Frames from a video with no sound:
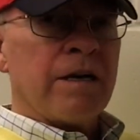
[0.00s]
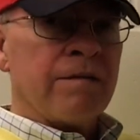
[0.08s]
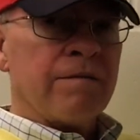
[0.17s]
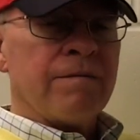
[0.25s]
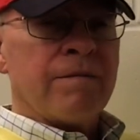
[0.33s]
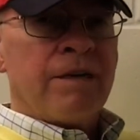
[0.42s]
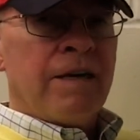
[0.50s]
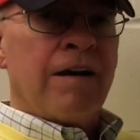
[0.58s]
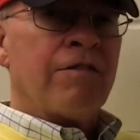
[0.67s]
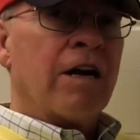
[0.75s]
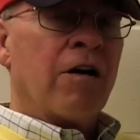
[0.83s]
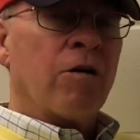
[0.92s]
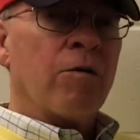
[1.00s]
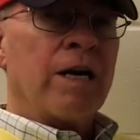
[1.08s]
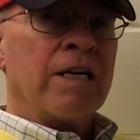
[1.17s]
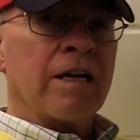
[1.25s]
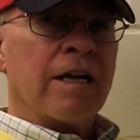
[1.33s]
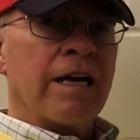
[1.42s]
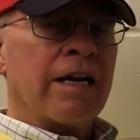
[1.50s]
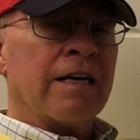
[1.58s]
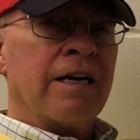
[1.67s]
and then have an hour rain delay,